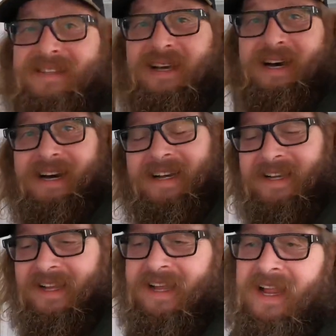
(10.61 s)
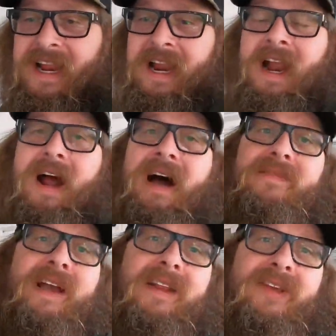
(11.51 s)

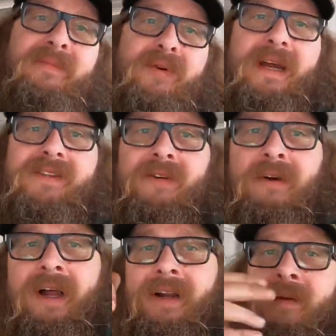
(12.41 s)
I've got the compressor running.